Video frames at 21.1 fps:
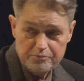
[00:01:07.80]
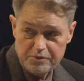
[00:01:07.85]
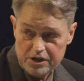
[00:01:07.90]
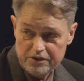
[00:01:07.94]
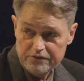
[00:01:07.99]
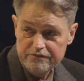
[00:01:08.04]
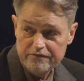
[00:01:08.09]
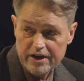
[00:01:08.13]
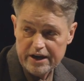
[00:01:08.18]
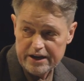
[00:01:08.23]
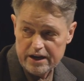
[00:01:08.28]
to be a
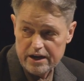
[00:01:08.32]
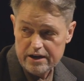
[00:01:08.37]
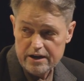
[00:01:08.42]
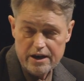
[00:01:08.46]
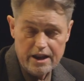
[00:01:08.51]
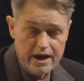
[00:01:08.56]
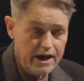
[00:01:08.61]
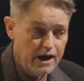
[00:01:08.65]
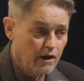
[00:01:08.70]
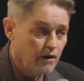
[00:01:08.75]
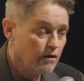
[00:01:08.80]
vet
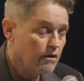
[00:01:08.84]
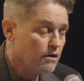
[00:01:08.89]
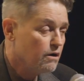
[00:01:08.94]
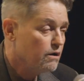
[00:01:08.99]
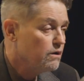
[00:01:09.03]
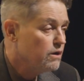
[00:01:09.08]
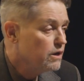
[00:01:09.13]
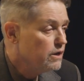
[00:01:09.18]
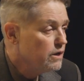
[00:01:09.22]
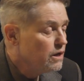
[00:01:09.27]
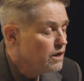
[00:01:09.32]
now.
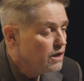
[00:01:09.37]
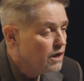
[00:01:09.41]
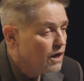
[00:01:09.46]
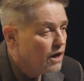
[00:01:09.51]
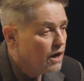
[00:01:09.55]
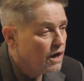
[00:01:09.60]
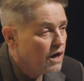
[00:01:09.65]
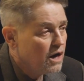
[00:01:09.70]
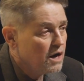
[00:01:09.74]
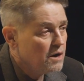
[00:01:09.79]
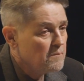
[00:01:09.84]

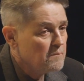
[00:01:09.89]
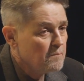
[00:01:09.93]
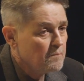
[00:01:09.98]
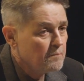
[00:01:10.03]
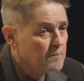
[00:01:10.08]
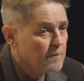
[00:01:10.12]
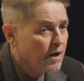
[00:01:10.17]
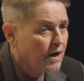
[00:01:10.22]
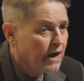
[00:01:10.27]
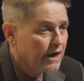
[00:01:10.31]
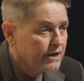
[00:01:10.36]

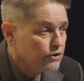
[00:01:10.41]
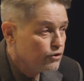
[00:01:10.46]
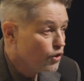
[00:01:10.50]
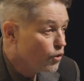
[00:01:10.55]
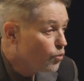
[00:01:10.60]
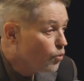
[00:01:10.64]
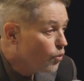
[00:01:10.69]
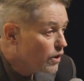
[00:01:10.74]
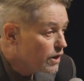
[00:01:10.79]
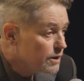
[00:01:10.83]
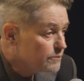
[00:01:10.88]
I don't know
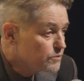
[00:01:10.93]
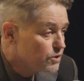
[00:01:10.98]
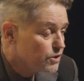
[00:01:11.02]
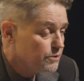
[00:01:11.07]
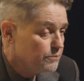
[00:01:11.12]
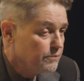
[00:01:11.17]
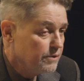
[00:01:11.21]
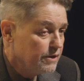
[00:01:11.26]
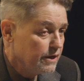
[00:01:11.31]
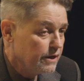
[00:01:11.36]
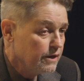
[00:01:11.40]
what I'm going
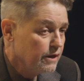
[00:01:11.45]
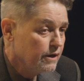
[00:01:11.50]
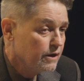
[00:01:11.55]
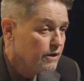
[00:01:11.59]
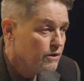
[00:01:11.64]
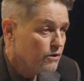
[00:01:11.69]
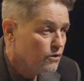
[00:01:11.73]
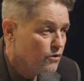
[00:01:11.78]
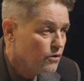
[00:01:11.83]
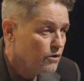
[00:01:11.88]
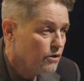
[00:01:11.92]
to be.
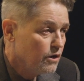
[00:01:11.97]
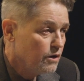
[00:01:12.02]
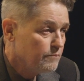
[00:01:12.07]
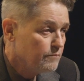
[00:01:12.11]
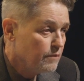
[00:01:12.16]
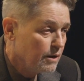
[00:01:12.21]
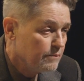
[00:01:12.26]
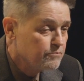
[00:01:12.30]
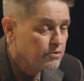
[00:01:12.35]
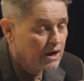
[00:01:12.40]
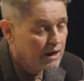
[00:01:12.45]

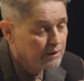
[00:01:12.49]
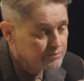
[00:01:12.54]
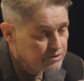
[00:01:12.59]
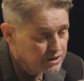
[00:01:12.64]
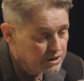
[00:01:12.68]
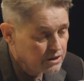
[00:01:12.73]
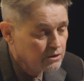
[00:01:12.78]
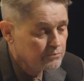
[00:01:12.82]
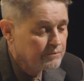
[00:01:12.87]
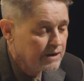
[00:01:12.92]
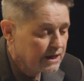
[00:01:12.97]
I'm probably
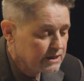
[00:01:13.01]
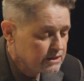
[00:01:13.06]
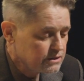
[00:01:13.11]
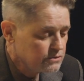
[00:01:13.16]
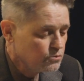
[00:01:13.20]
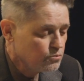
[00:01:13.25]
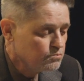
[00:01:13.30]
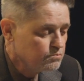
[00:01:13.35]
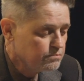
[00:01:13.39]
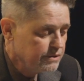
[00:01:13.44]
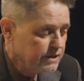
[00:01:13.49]
going to go back
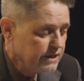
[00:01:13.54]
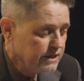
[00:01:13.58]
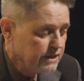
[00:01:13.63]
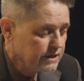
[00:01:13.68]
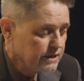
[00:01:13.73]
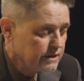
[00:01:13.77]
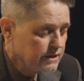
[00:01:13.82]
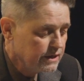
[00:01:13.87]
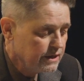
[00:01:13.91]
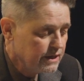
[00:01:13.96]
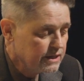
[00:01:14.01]
to
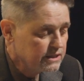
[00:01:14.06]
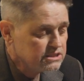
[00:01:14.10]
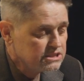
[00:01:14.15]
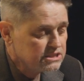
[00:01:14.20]
being an